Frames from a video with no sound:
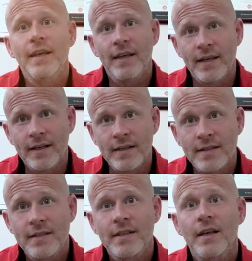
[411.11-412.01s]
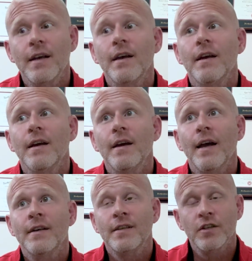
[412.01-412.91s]
is
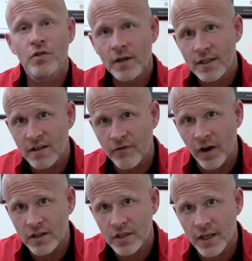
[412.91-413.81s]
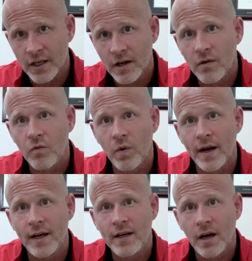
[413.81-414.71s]
SI joint dysfunction
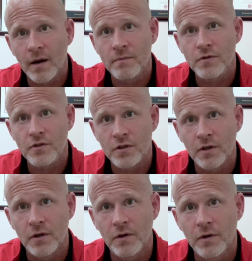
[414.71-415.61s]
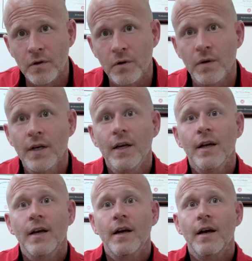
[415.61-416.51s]
when it comes to
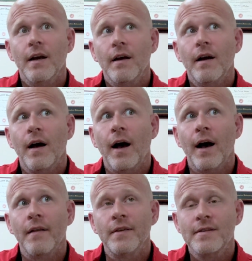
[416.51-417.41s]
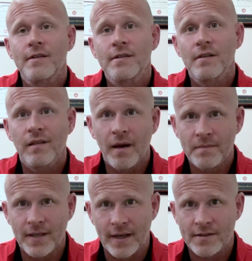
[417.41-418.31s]
the
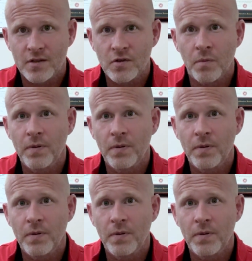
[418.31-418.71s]
slump test. So